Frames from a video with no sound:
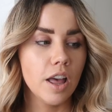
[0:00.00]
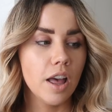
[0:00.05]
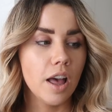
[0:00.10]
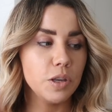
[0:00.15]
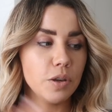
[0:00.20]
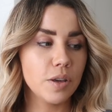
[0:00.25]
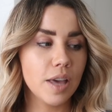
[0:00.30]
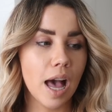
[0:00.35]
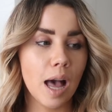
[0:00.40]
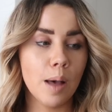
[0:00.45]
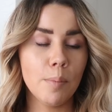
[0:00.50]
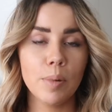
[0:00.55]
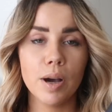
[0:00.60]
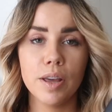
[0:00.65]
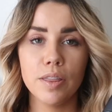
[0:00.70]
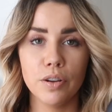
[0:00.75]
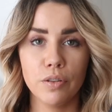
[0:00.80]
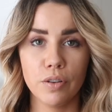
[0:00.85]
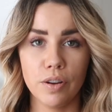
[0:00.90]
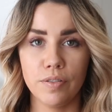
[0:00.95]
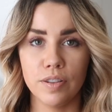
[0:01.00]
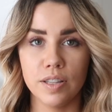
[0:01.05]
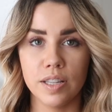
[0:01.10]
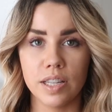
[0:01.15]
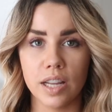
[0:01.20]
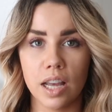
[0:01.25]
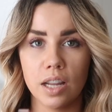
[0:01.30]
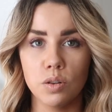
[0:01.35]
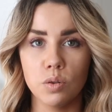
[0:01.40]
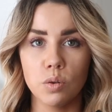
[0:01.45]
You can buy the Gryphon
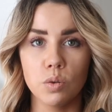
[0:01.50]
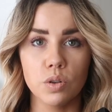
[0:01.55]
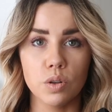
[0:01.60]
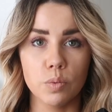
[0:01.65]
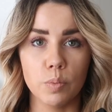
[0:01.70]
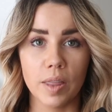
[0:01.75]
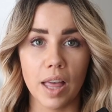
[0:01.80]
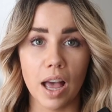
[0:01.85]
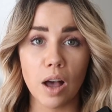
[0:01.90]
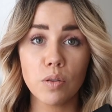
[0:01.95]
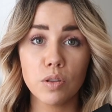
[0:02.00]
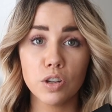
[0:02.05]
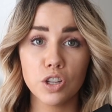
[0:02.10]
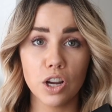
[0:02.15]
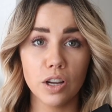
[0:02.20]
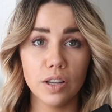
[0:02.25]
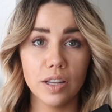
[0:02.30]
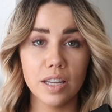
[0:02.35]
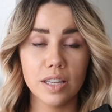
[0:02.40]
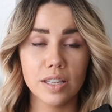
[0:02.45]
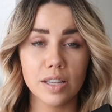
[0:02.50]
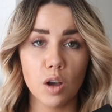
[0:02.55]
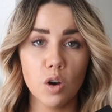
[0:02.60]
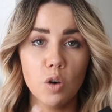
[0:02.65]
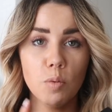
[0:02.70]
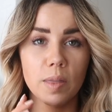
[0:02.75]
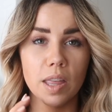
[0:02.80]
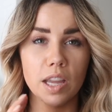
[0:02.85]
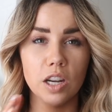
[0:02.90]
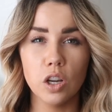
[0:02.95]
sandals without the chunky
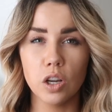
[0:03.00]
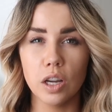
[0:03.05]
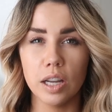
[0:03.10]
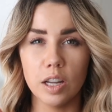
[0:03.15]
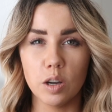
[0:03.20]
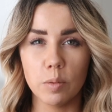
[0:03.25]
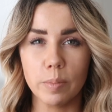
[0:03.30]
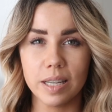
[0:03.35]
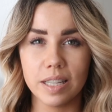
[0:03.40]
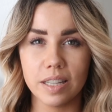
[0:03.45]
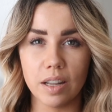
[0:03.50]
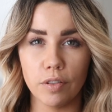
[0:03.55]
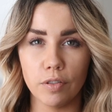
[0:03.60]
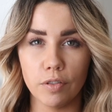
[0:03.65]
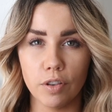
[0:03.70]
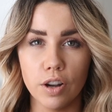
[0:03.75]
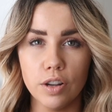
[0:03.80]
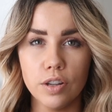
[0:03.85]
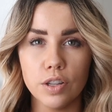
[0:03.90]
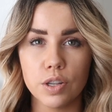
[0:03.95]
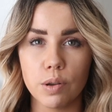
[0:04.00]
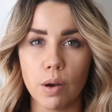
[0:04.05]
sole, but they look a little bit different.